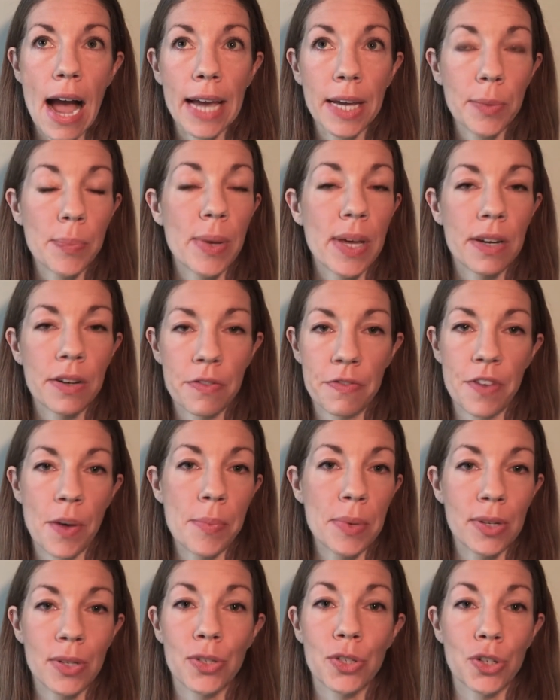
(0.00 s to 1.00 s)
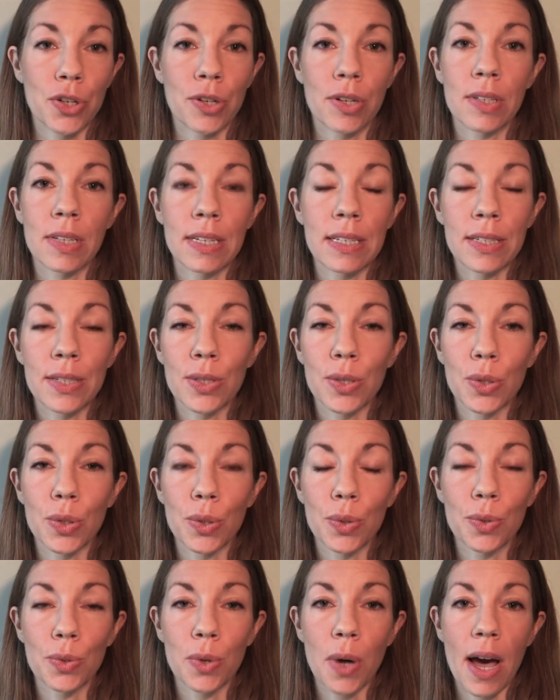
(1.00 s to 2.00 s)
I had been a feminist journalist
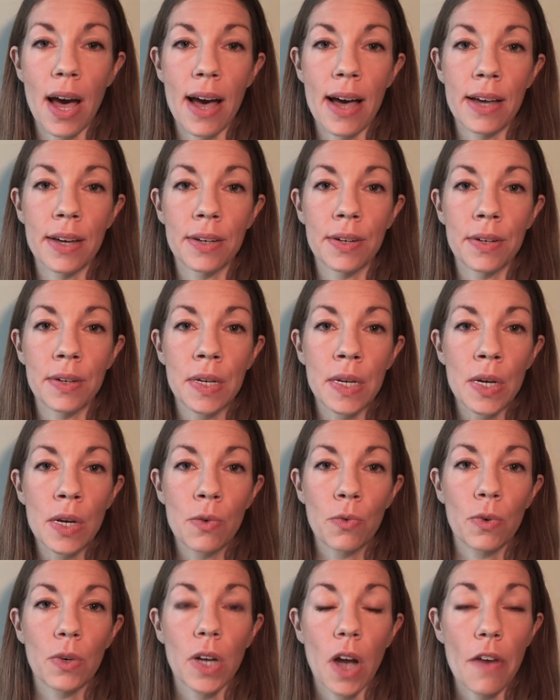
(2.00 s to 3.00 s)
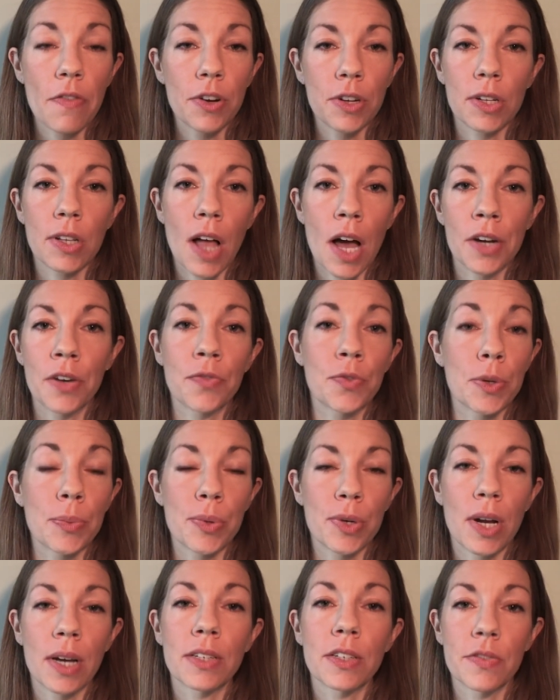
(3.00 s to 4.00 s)
who had covered a lot of
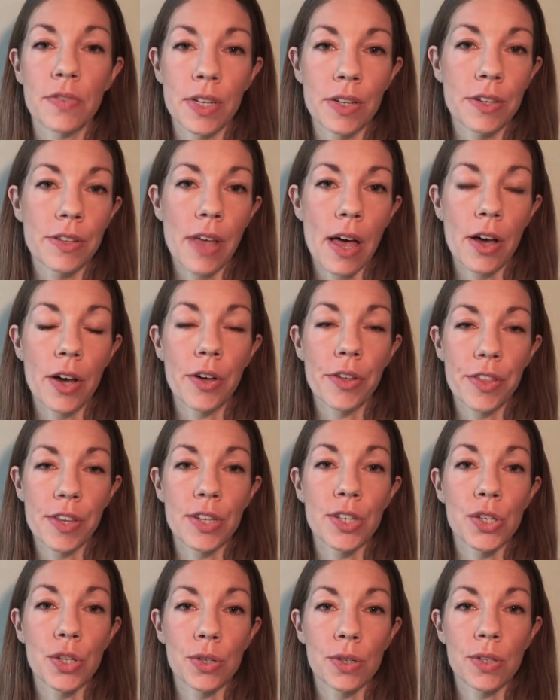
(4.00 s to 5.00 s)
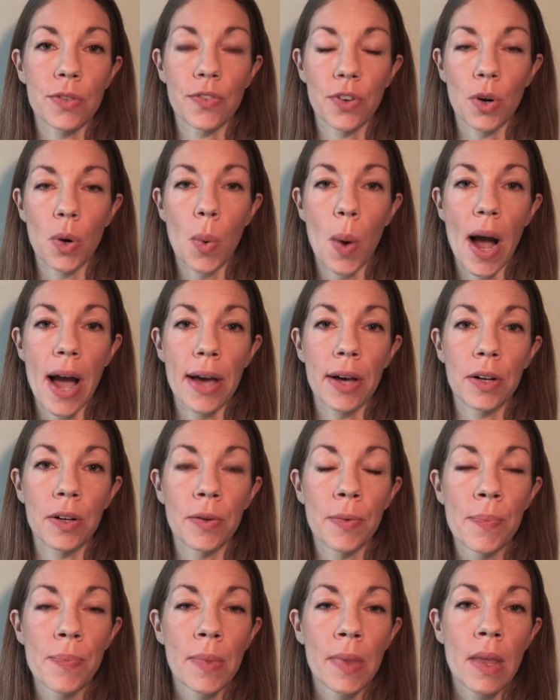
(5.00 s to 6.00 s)
reproductive health, health issues for a
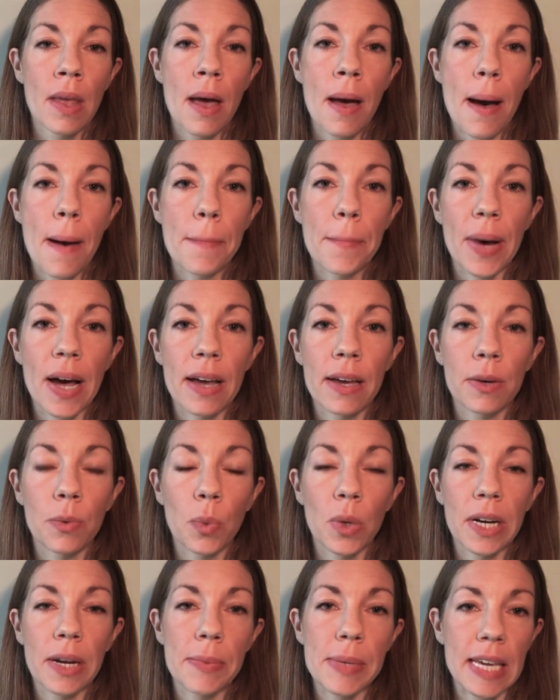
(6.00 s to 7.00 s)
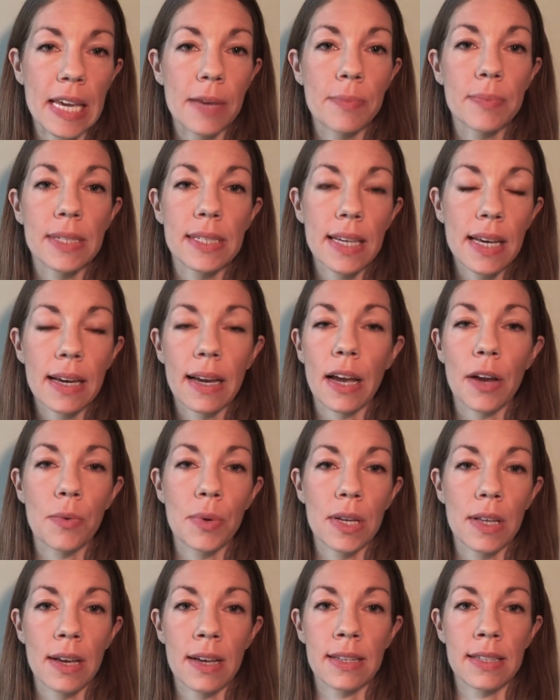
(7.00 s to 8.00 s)
while. But when I became sick, I
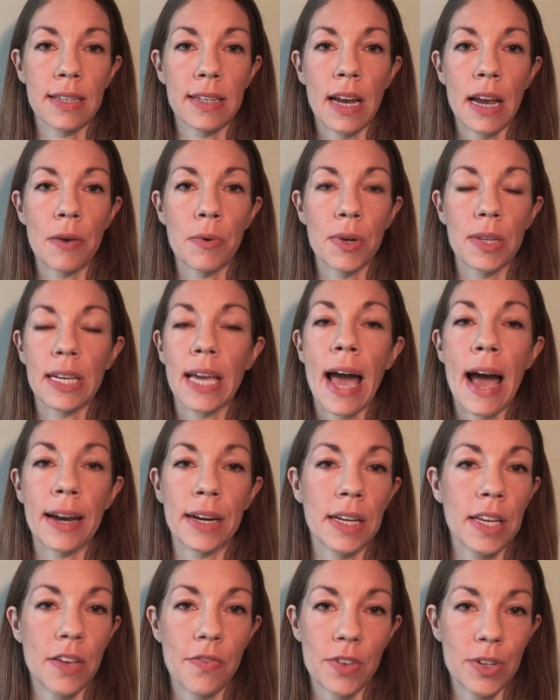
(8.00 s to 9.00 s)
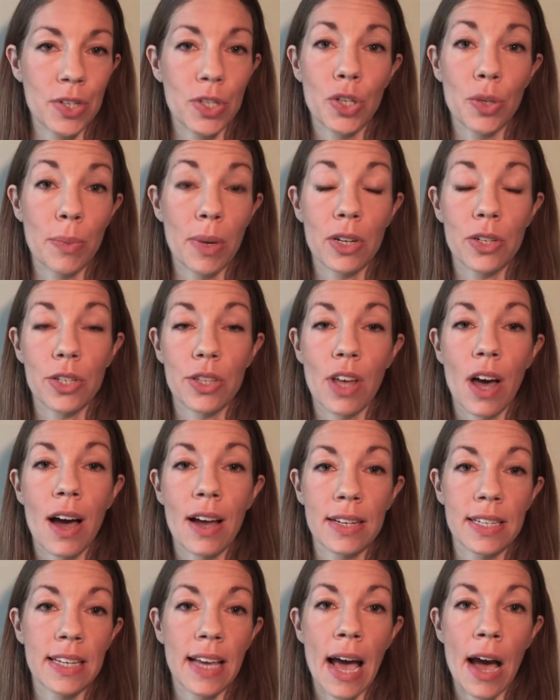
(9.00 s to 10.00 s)
realized that I really hadn't given too much
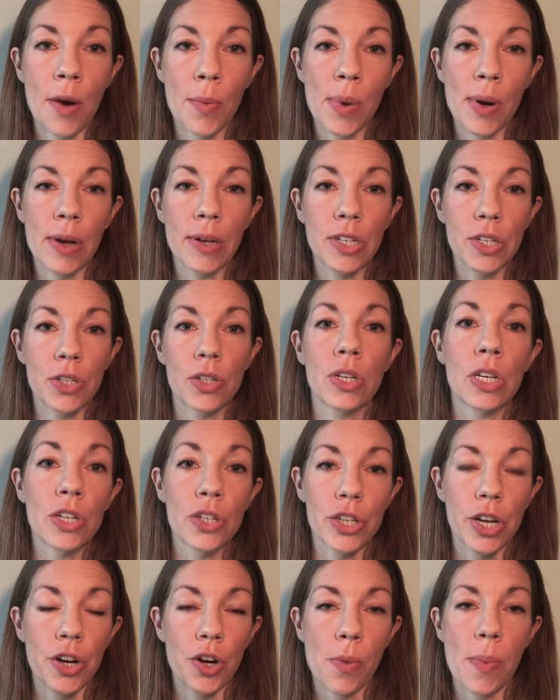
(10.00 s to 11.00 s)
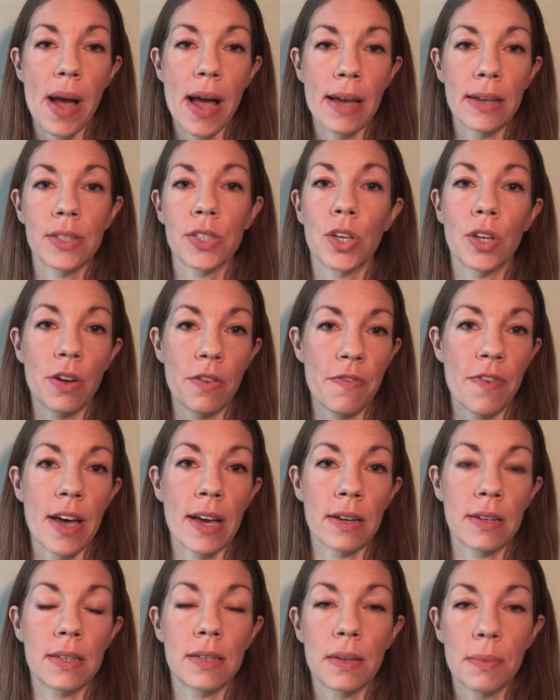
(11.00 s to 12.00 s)
thought to how much gender bias could
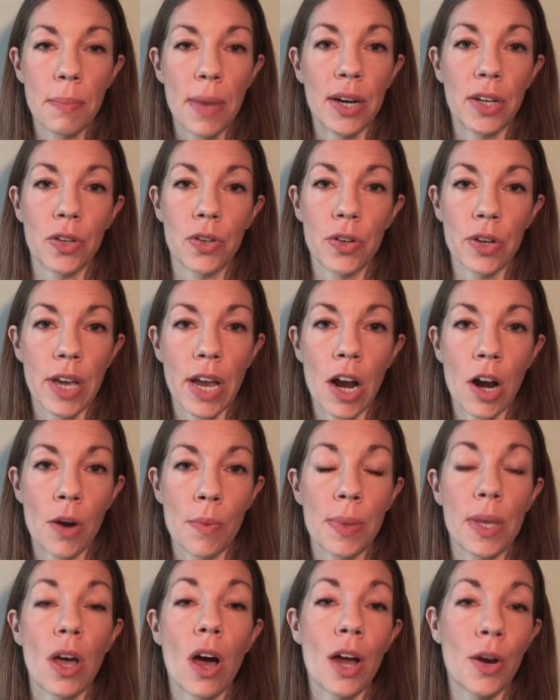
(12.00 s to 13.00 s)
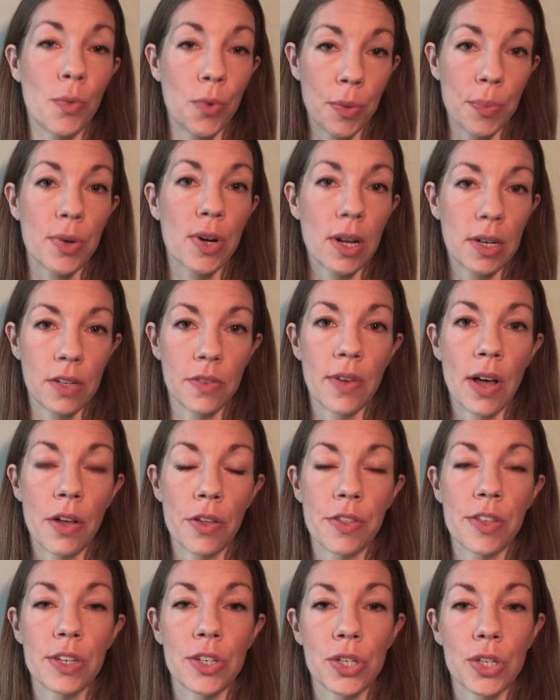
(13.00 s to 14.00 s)
affect medical care beyond reproductive
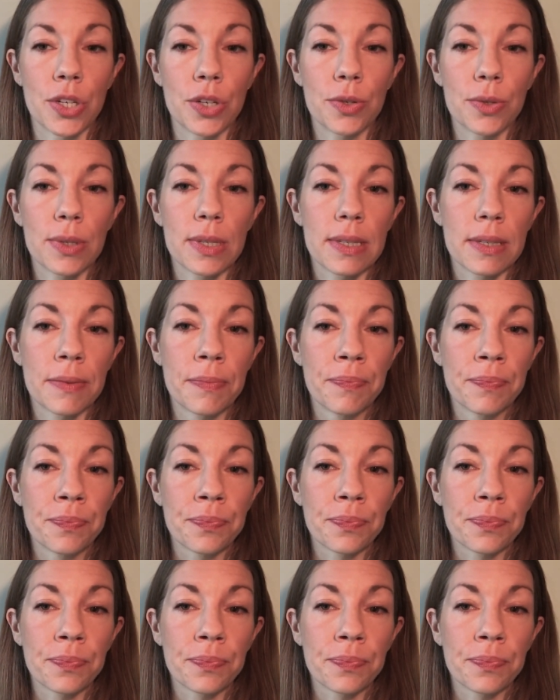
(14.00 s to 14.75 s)
health issues.